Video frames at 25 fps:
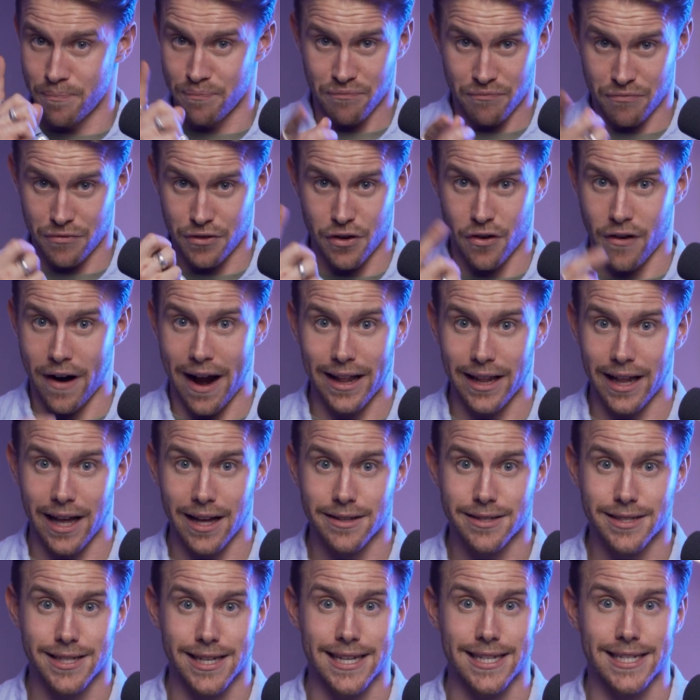your
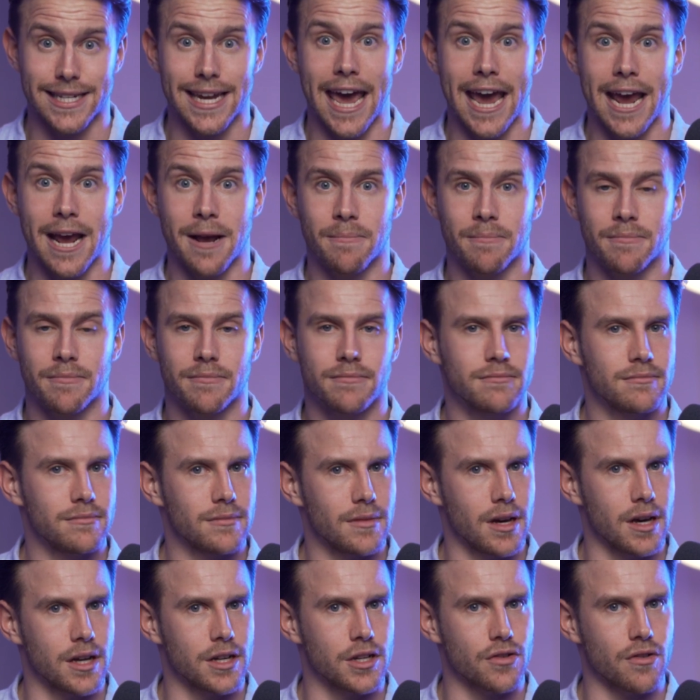LLC's name,
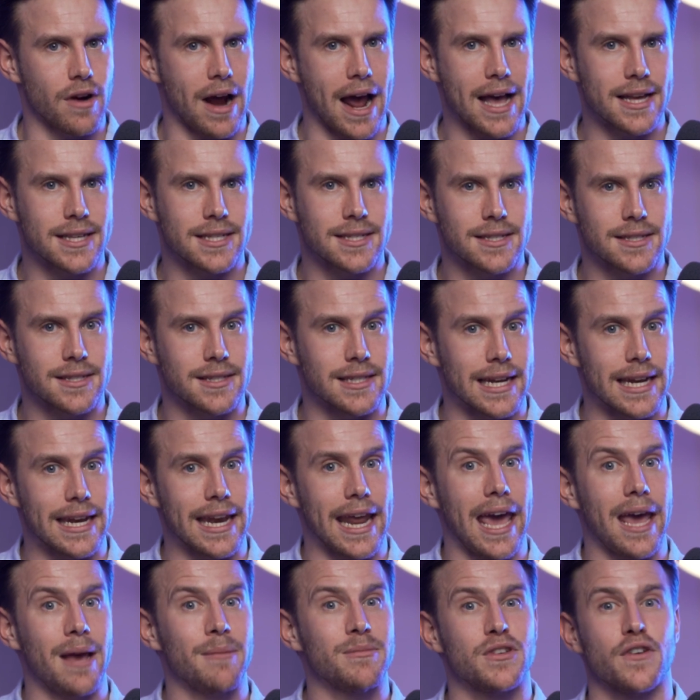address, the
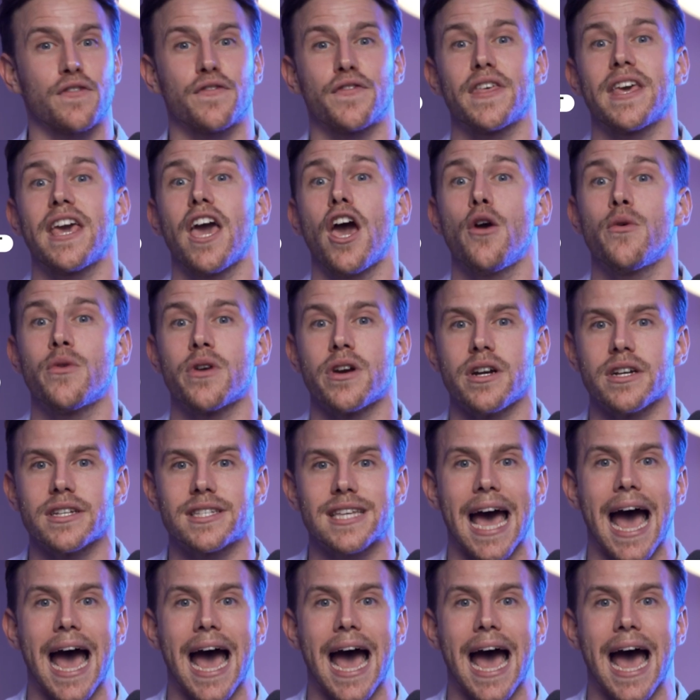names of the owners,